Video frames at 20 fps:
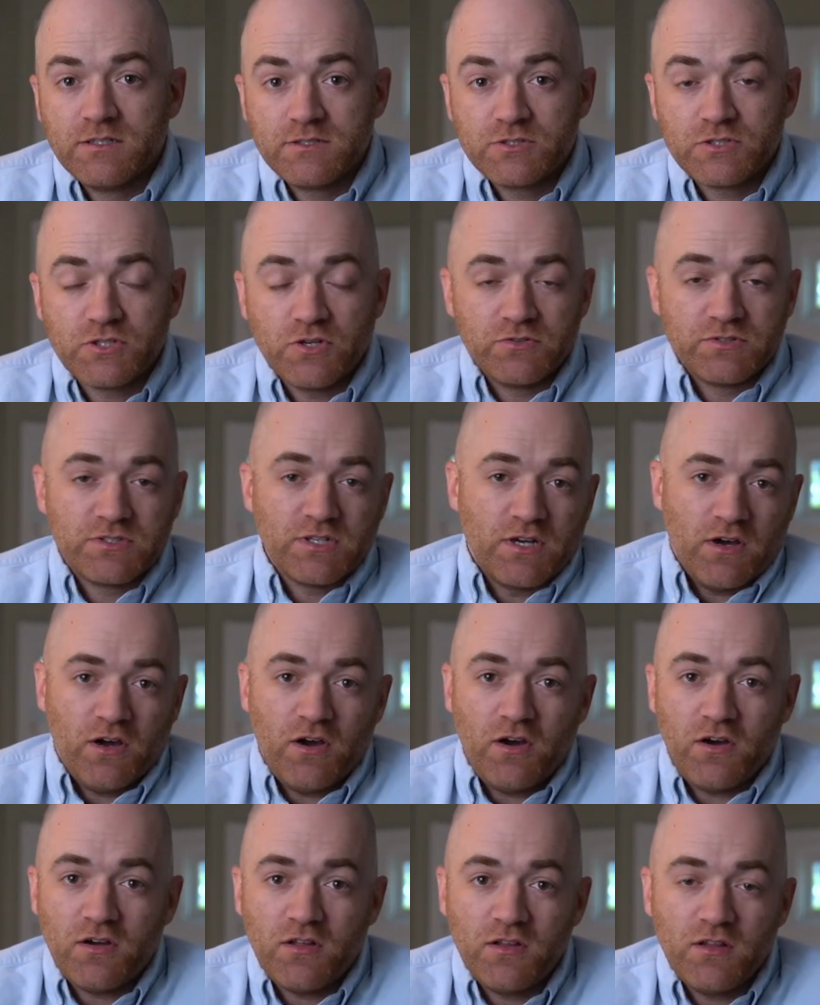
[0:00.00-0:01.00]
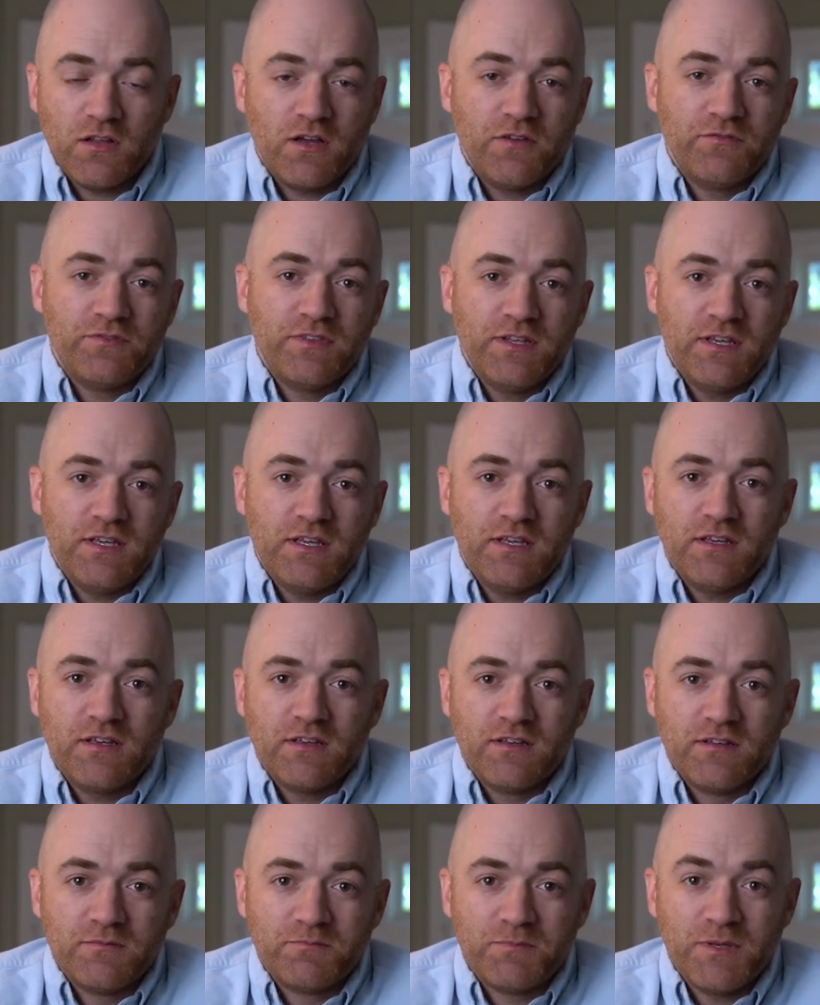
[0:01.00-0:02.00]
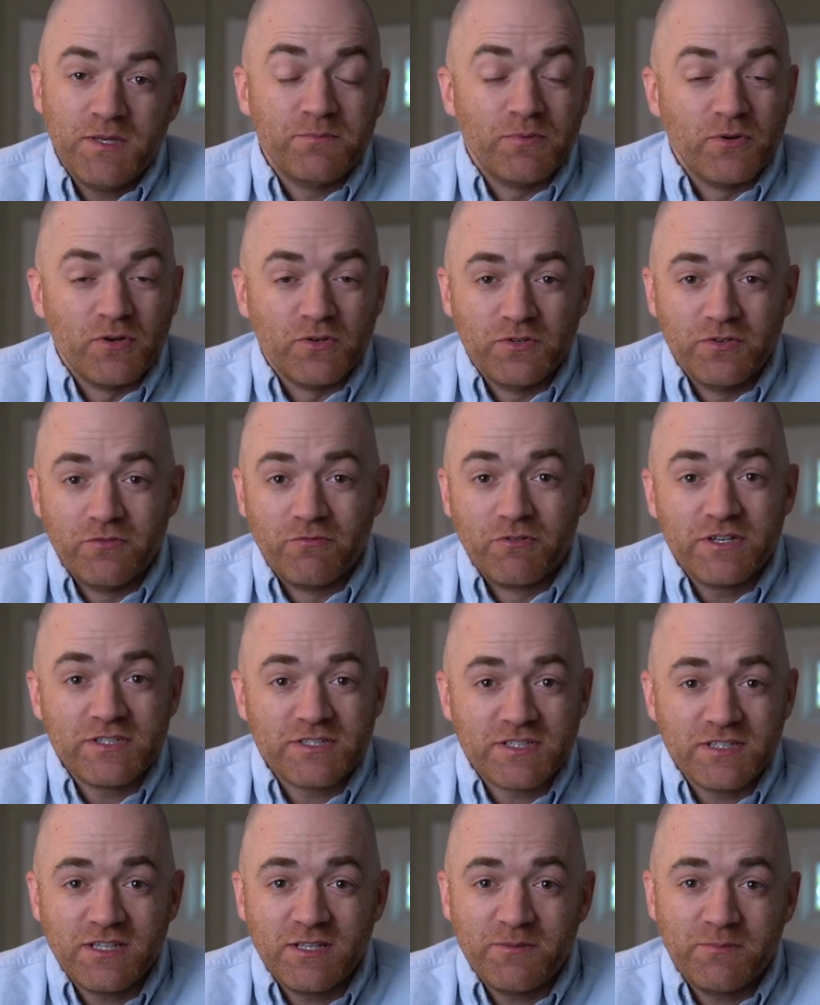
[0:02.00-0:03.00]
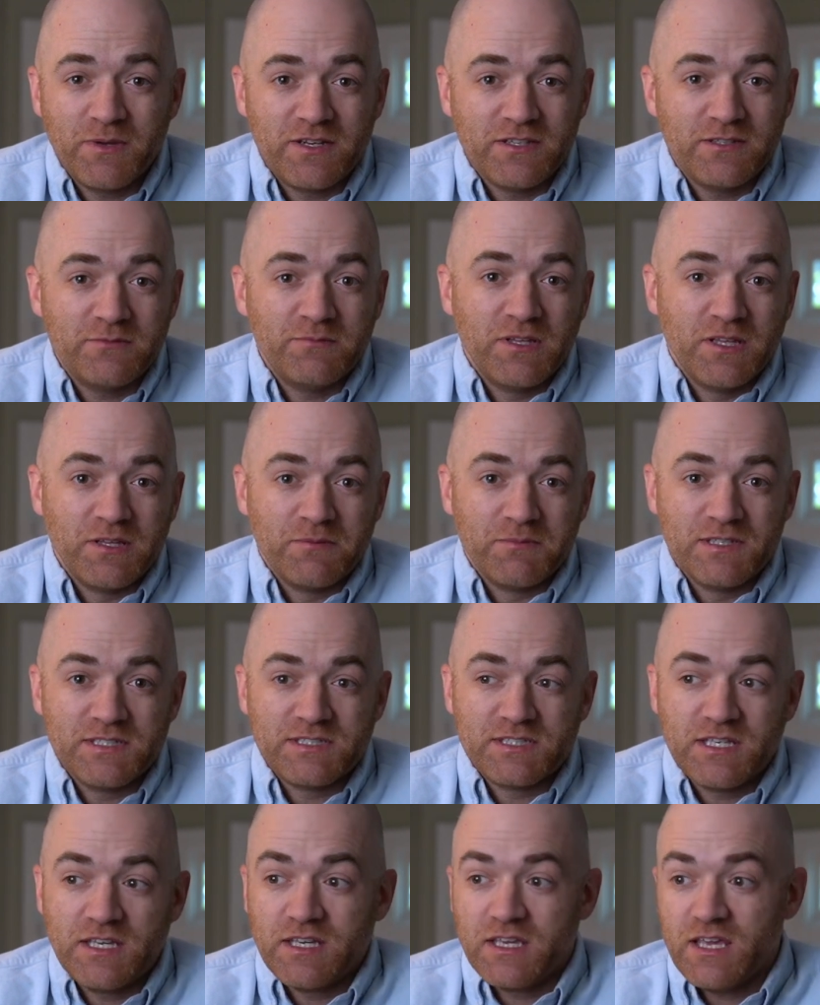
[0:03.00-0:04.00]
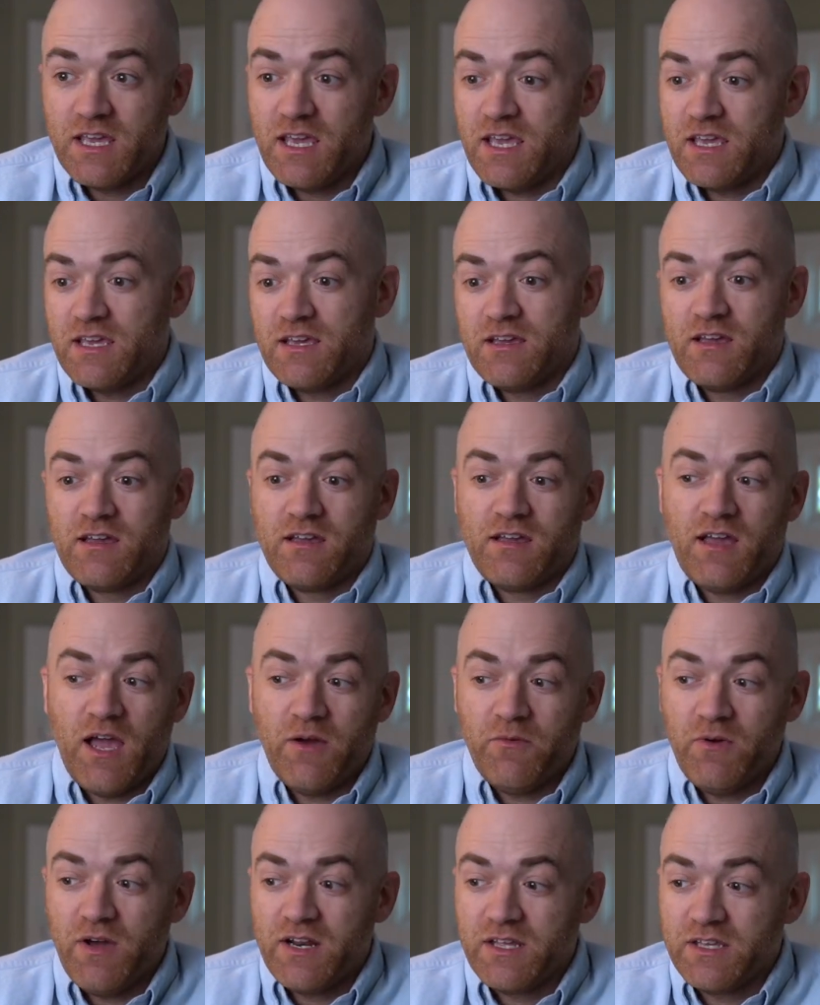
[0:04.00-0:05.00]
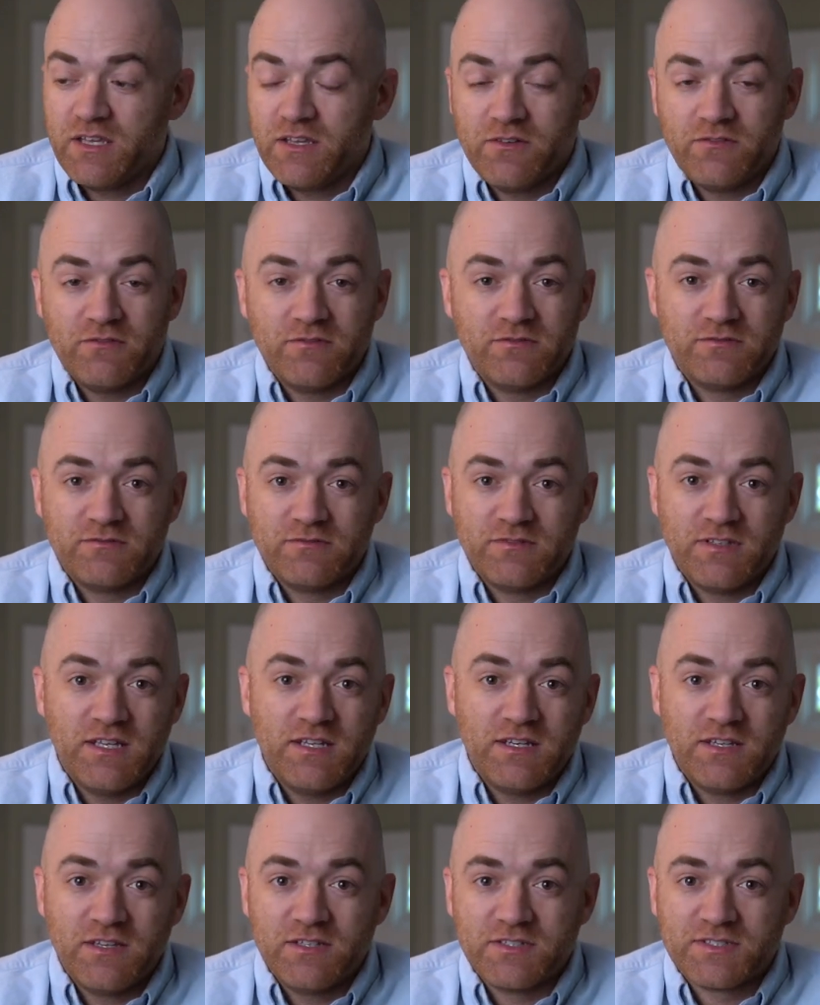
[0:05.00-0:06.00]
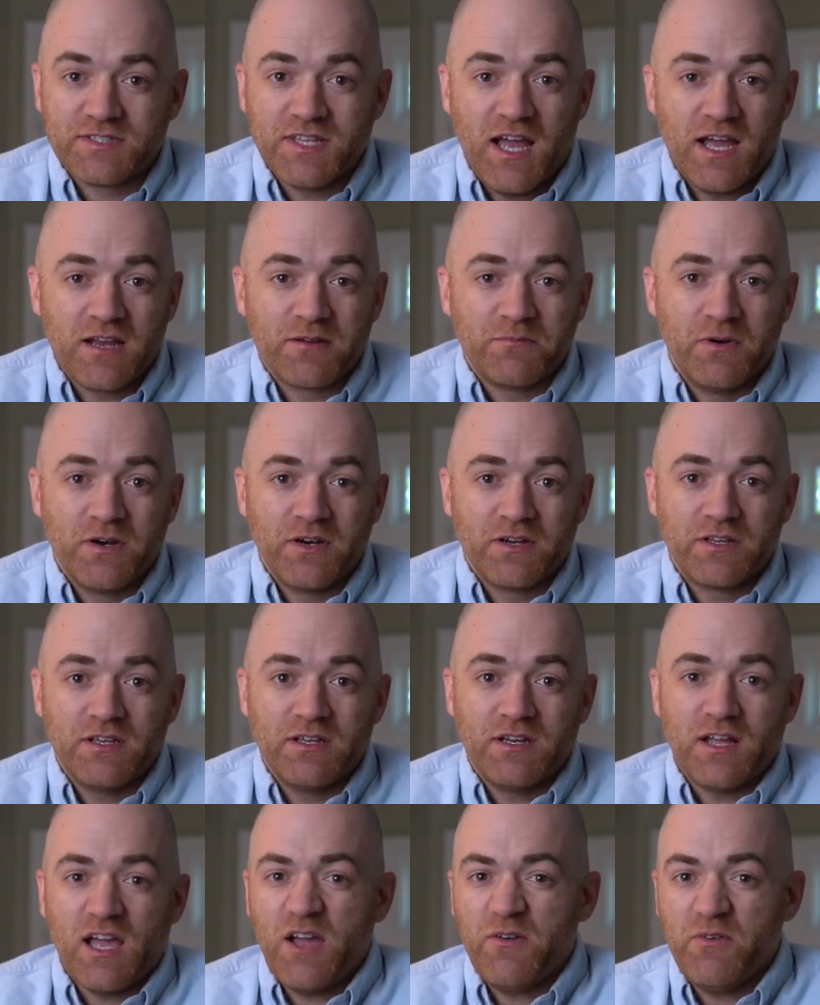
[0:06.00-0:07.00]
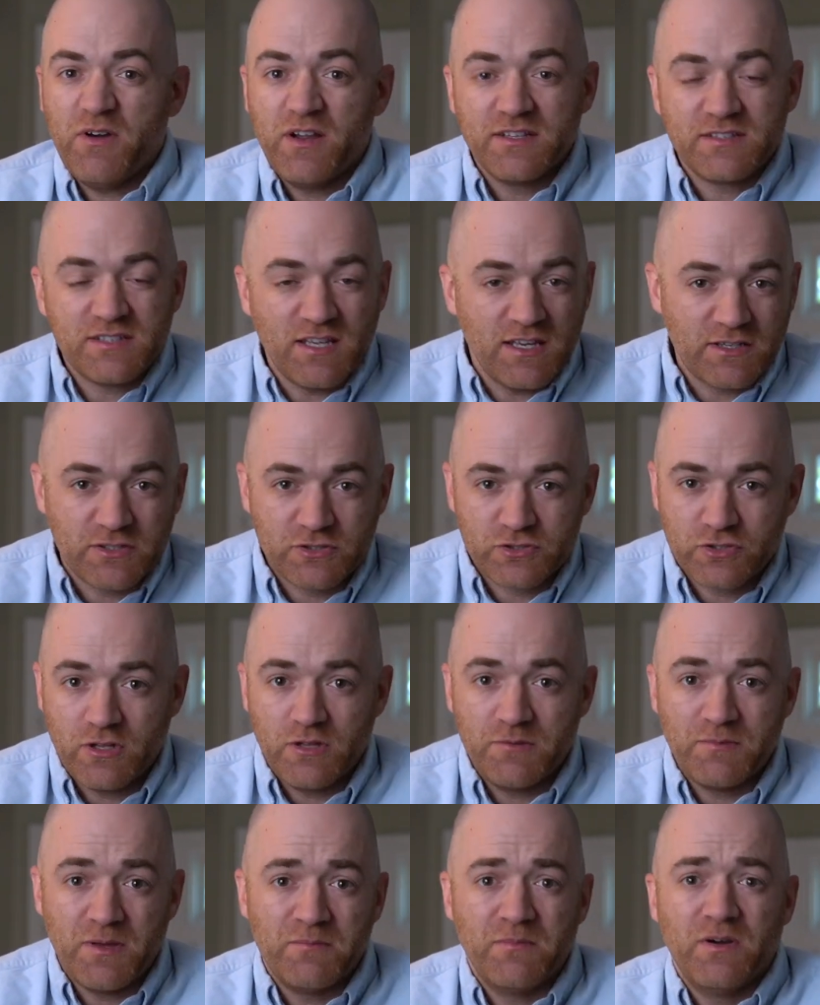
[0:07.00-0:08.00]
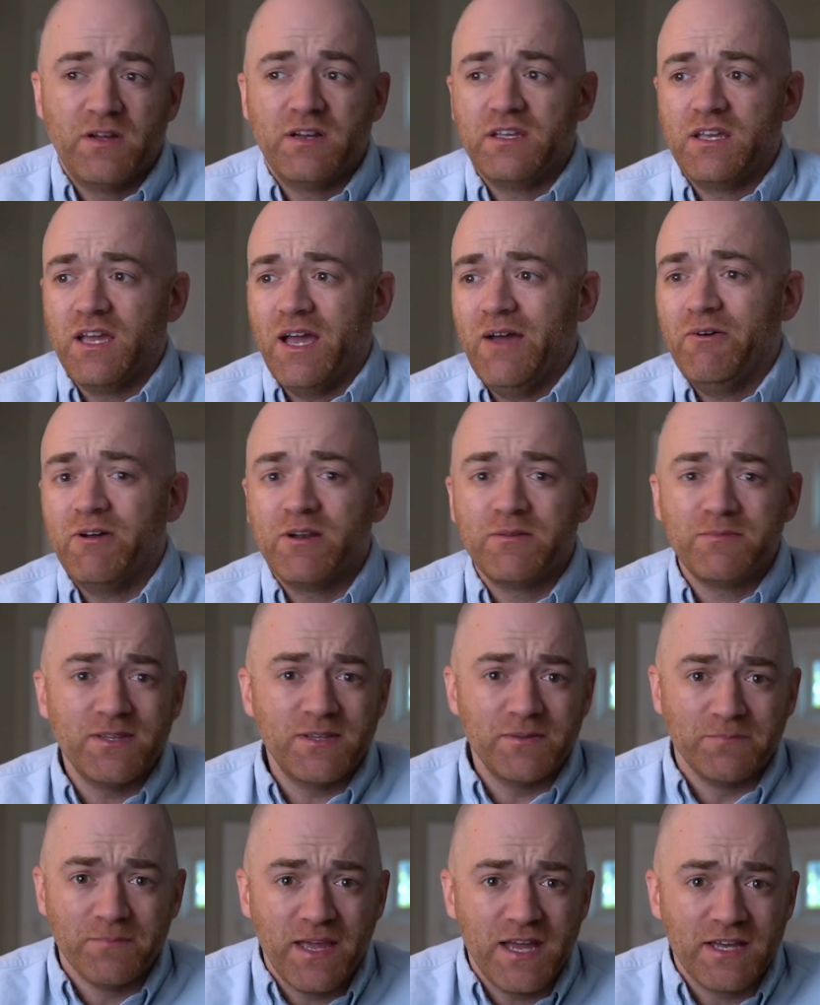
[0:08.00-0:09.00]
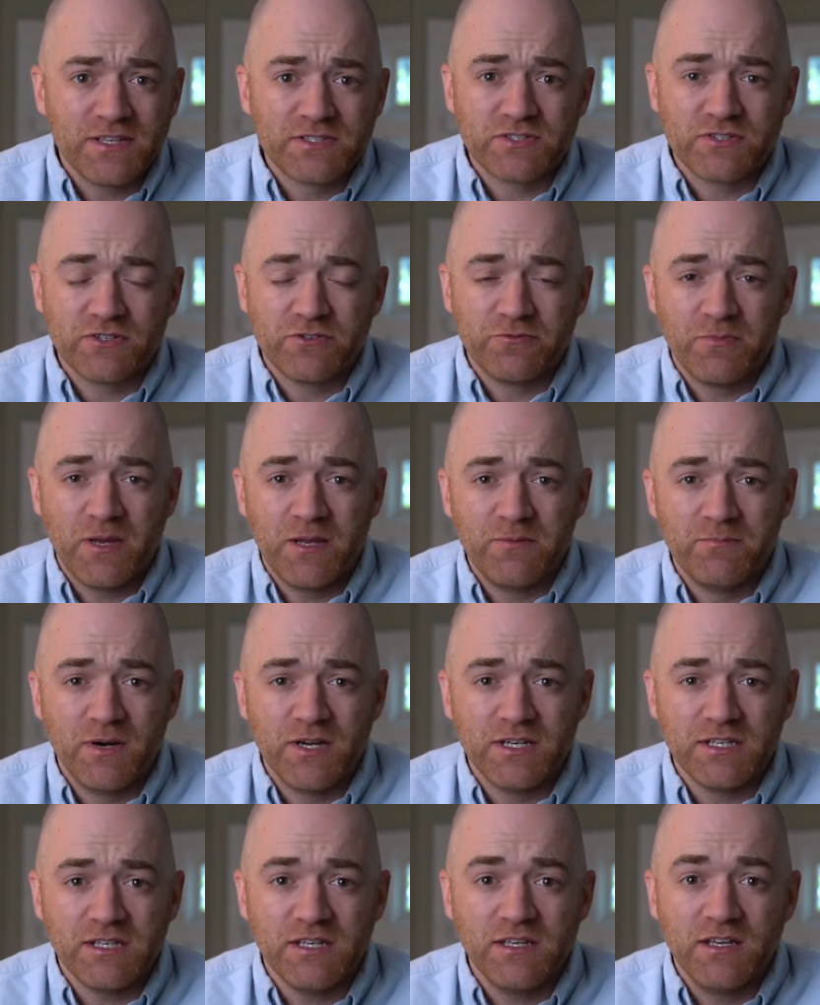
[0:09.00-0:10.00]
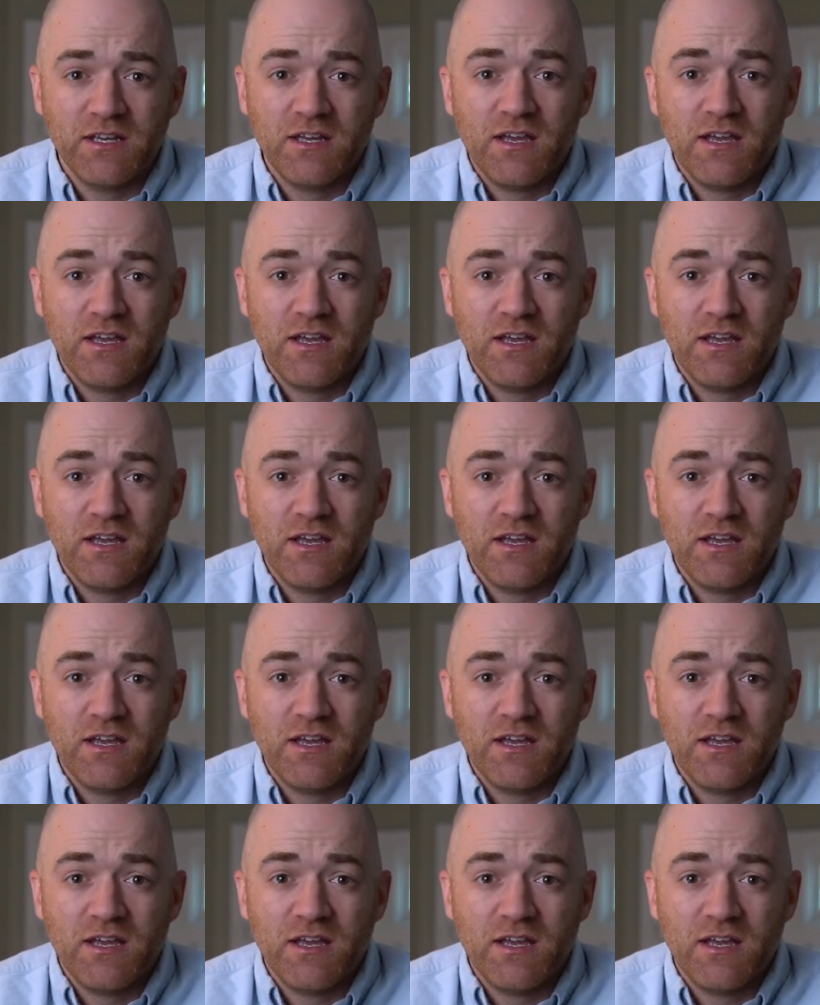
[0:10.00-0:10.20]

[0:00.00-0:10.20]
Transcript: So to all of the people who have recently been emailing me saying, hey, I want to get into the stock market. I want to take control of my money. I want to be the master of my money.